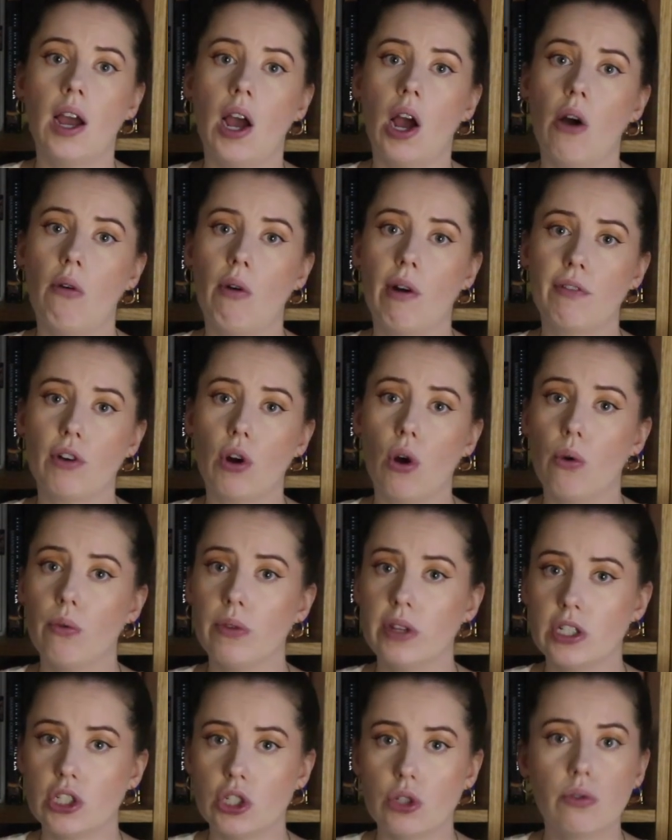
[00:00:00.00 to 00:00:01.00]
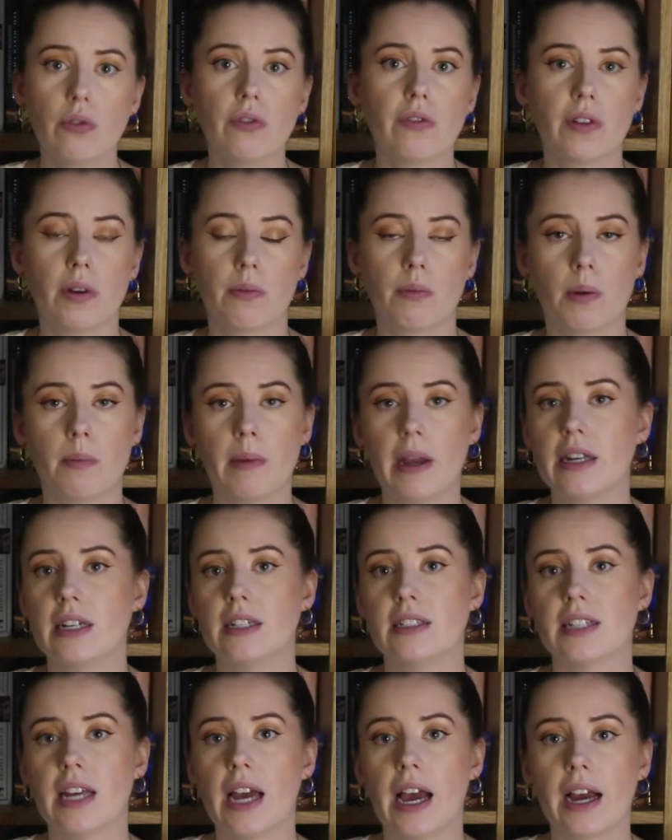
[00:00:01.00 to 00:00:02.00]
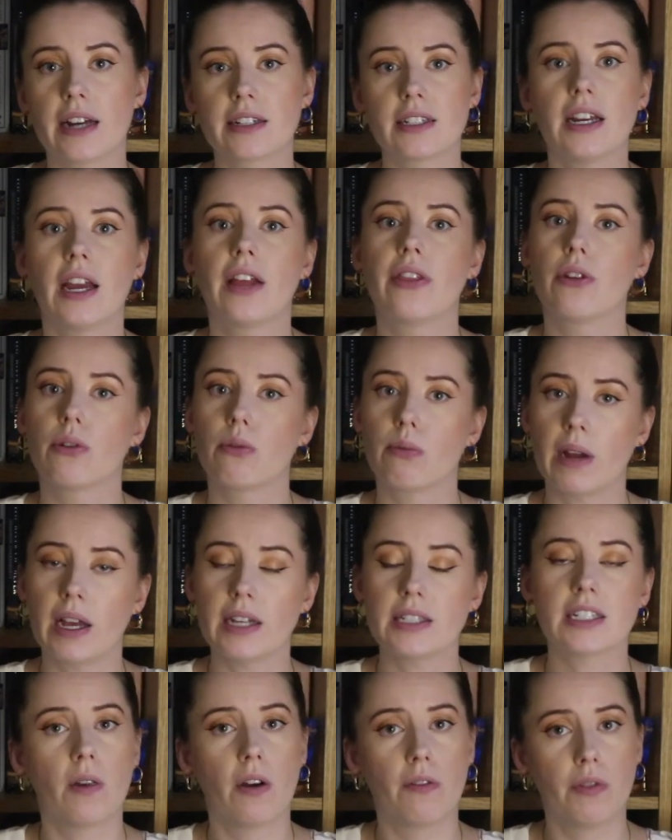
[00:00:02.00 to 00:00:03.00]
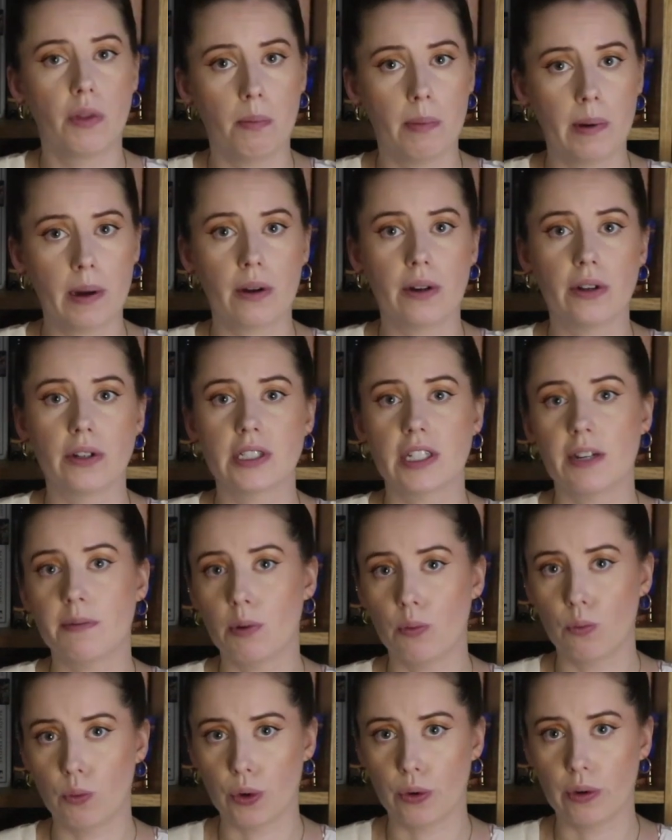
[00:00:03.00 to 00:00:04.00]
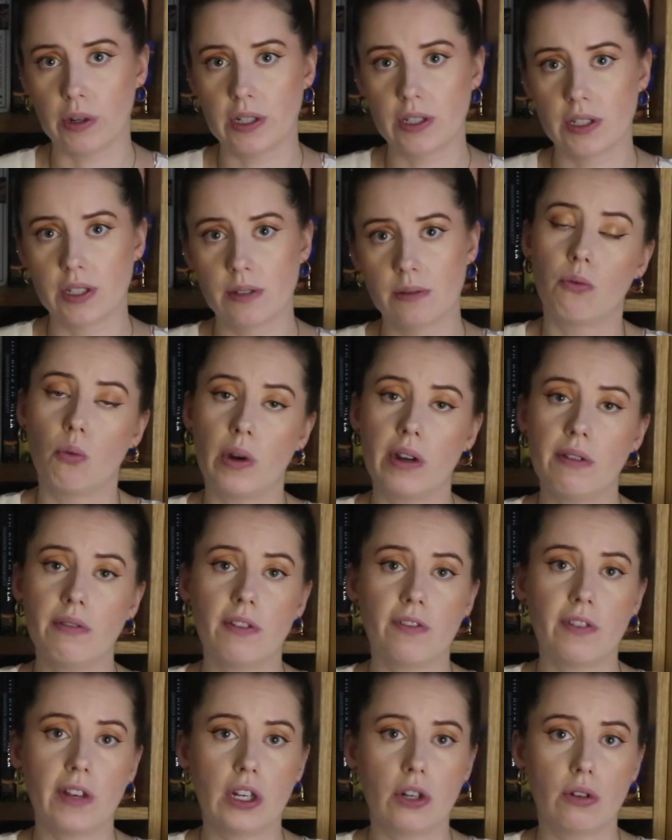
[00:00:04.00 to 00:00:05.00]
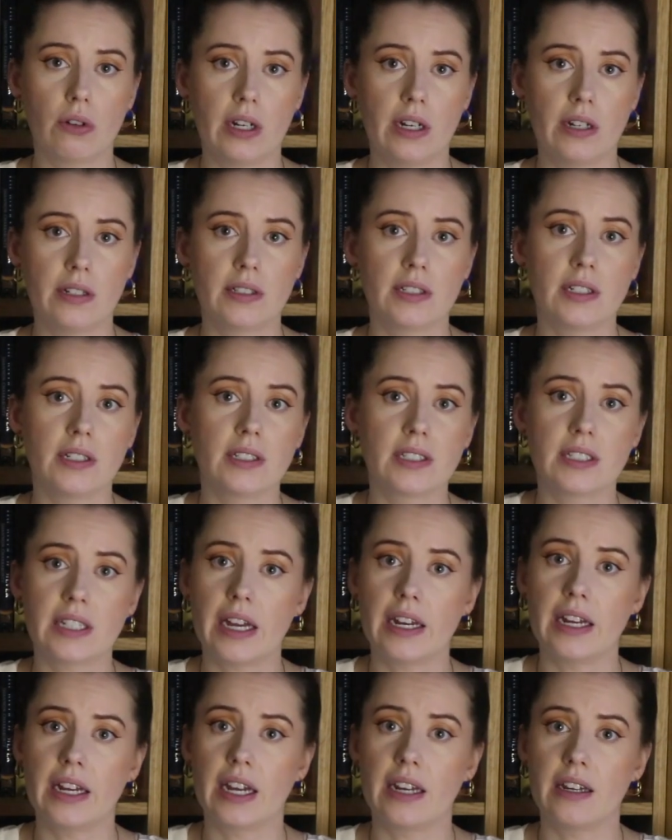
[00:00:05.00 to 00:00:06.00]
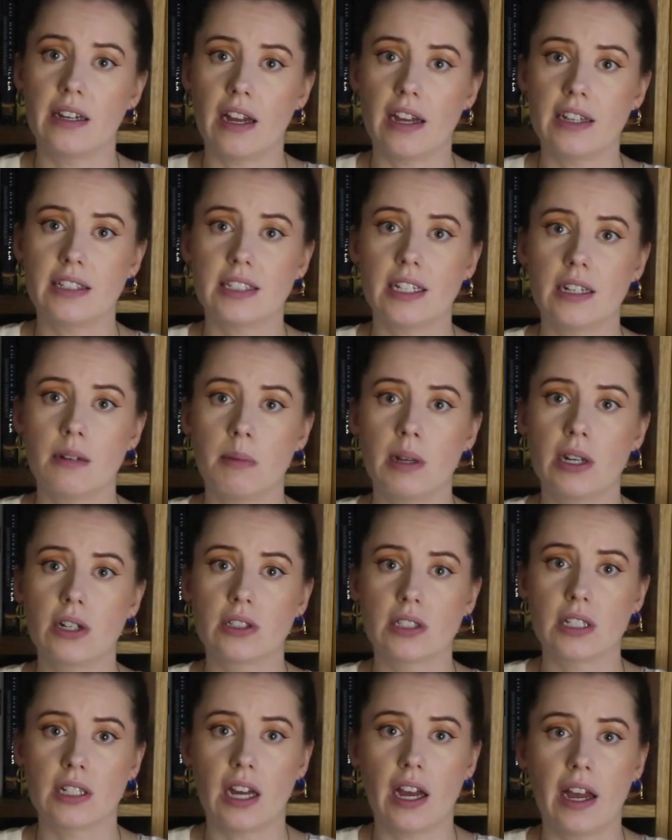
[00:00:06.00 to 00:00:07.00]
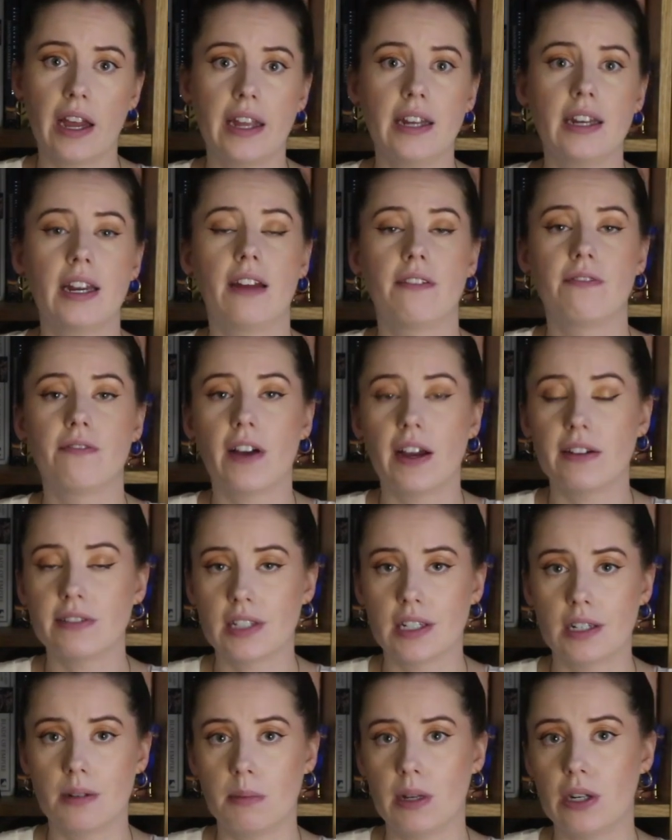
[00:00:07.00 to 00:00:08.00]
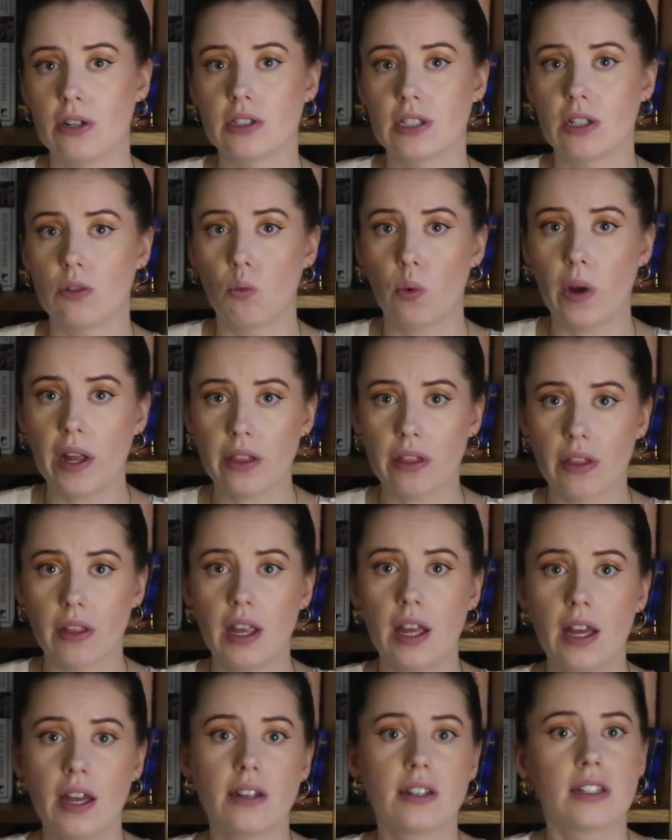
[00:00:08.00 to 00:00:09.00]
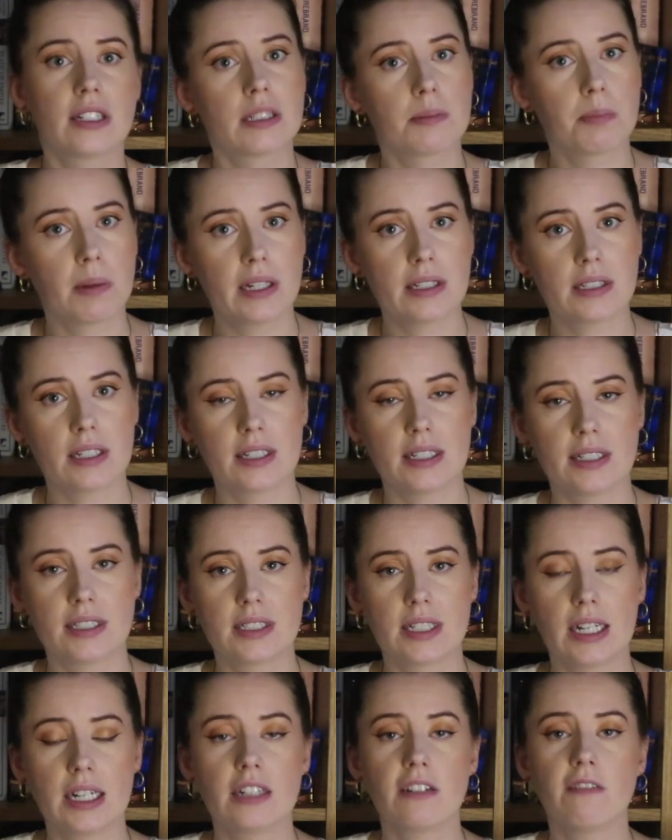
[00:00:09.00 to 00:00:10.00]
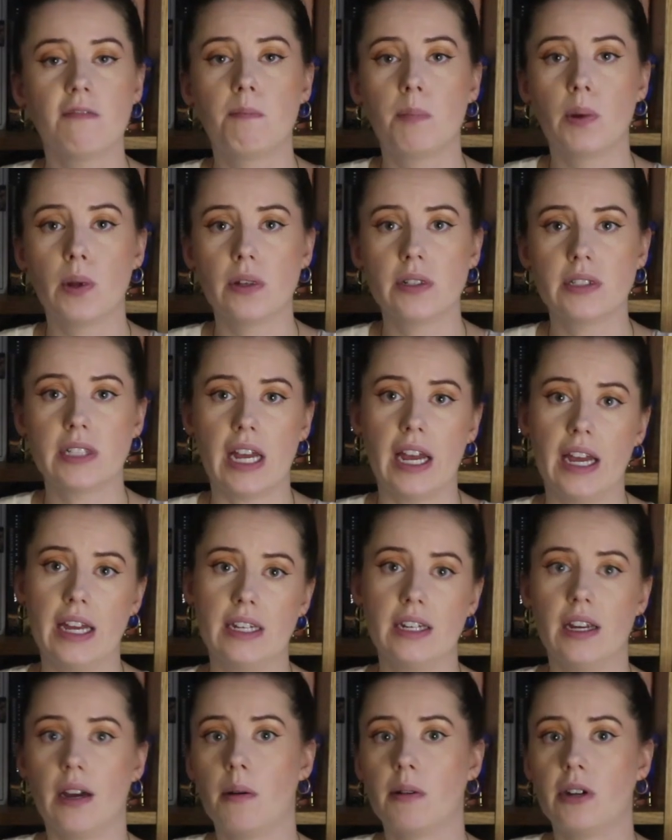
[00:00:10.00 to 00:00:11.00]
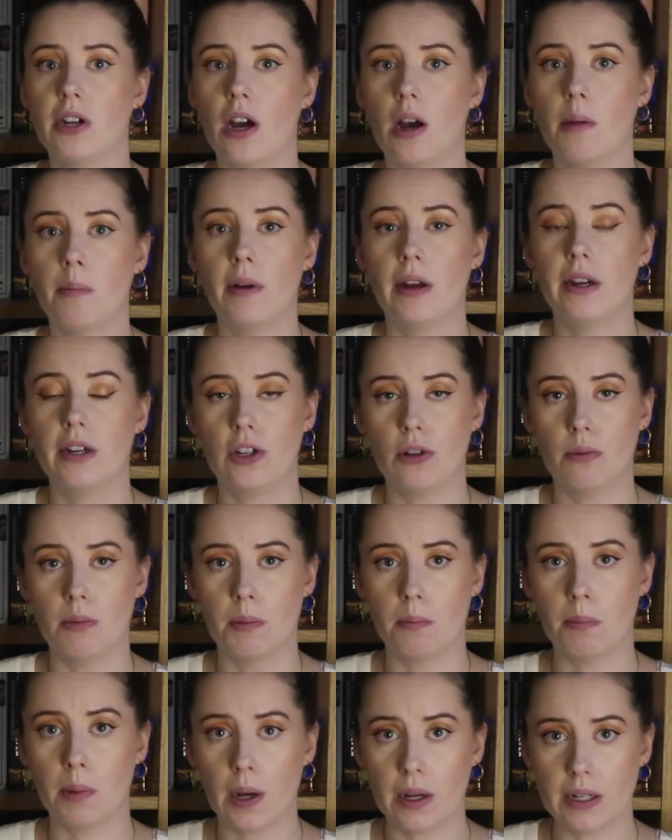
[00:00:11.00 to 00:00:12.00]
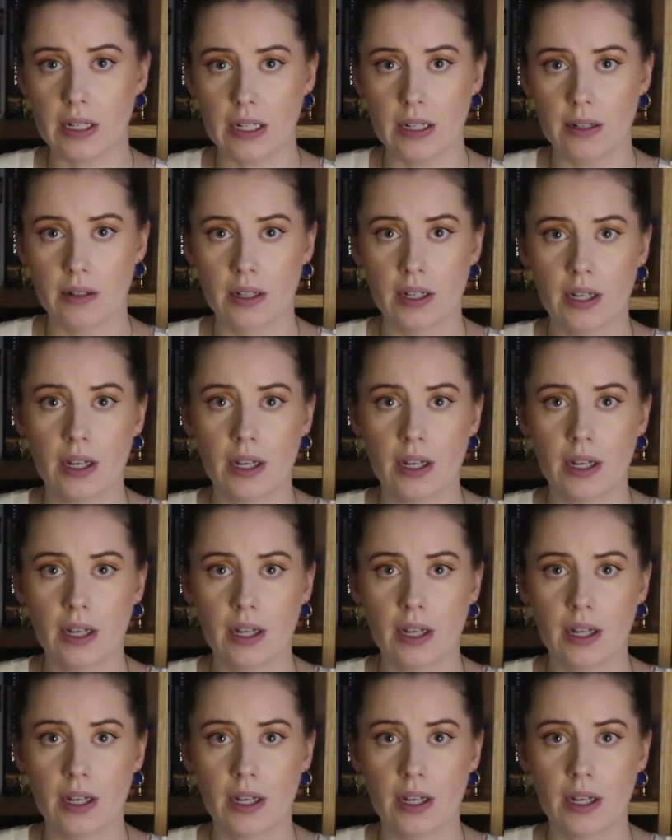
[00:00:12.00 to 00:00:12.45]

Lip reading: However, only 2 of them remain intact, and the rest of the burials have been ruined. One of the figurines, standing at 9 centimeters in height and 5 centimeters in width, displays a distinctive bull's head atop a human body.